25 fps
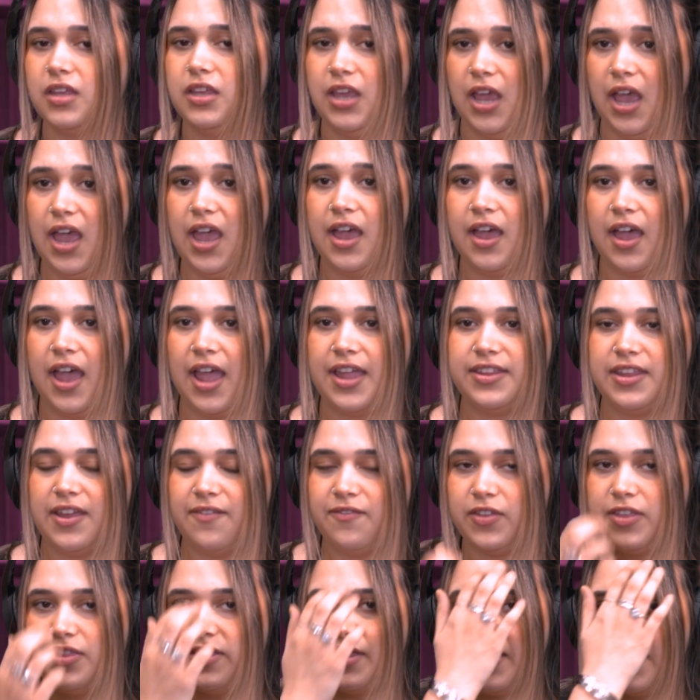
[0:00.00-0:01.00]
Yeah, I
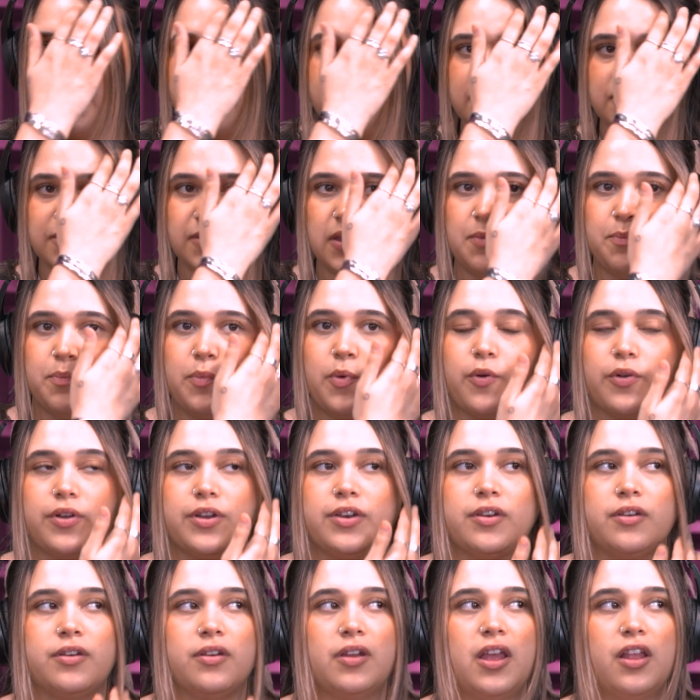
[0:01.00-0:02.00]
definitely think it's
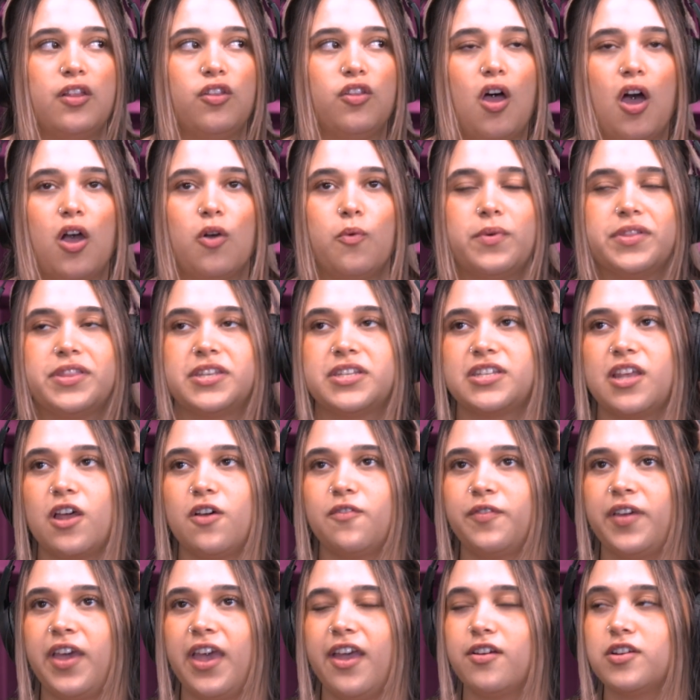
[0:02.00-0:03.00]
important, along with
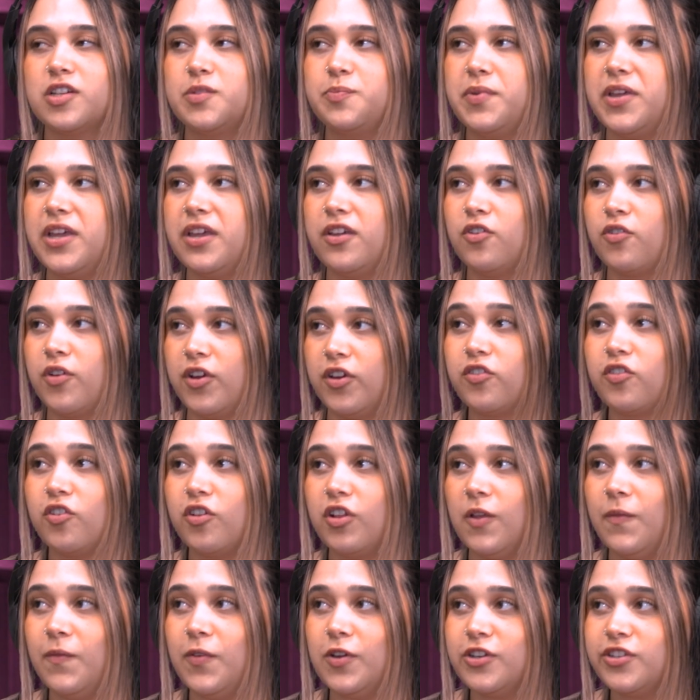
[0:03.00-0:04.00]
self-care, is being
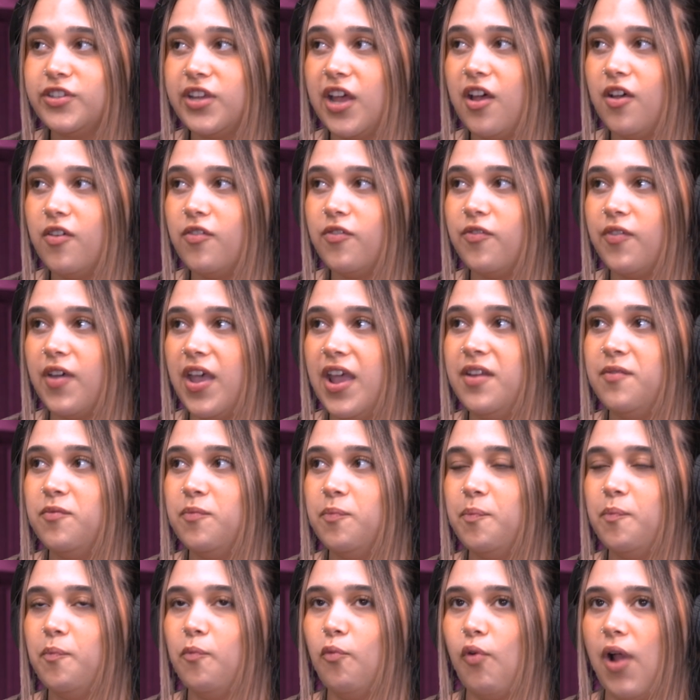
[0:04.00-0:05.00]
critical of yourself
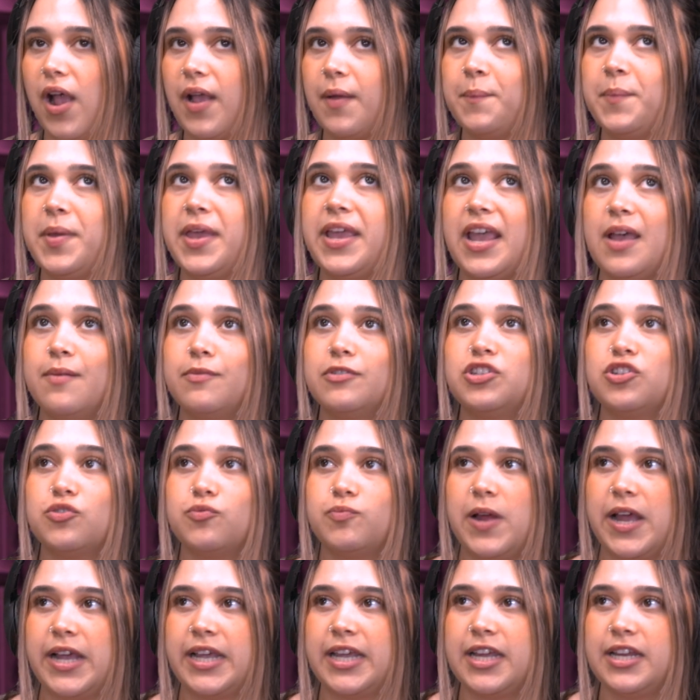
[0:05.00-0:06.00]
and being able to
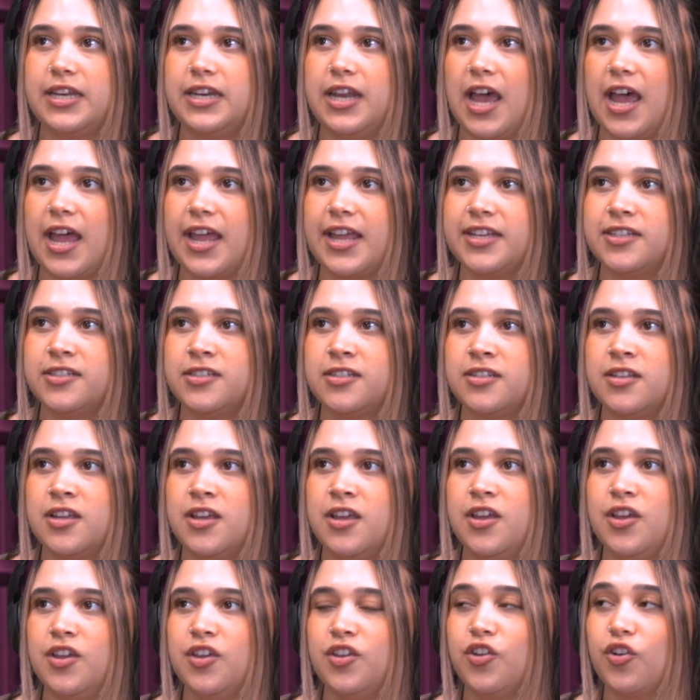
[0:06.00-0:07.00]
recognize
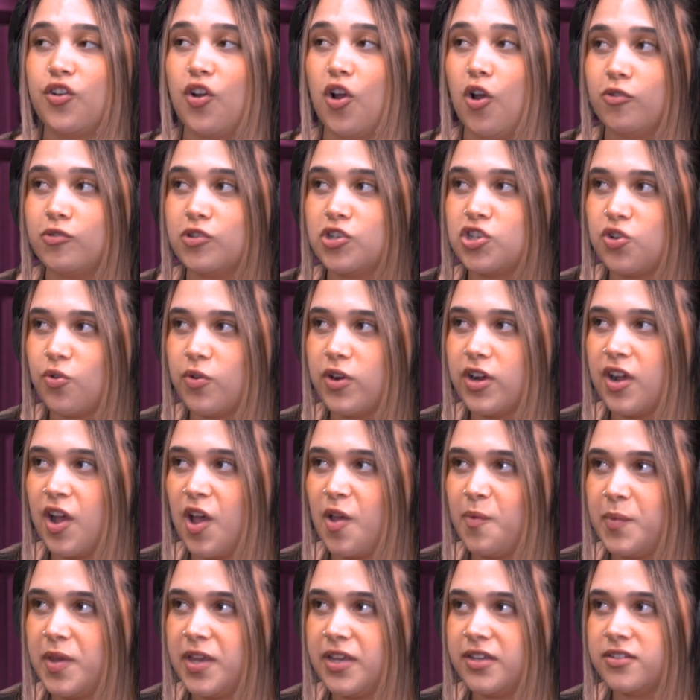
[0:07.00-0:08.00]
your own
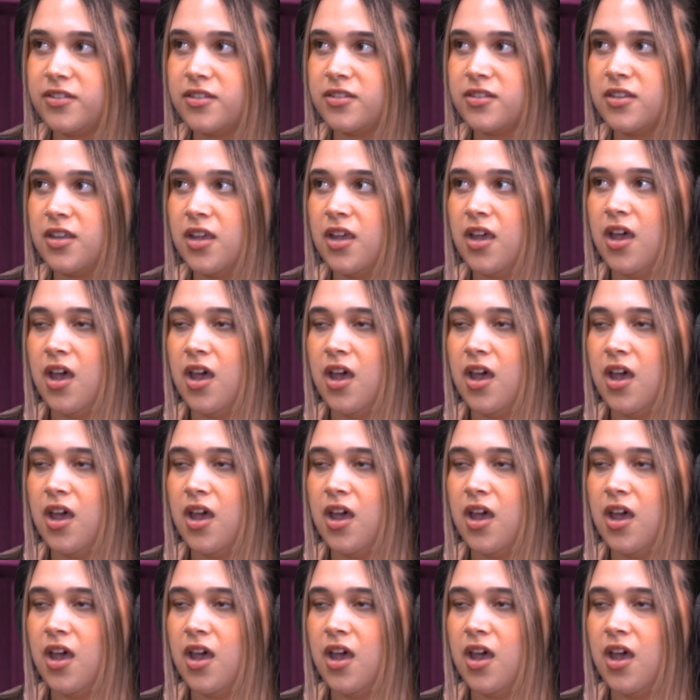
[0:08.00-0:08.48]
shortcomings.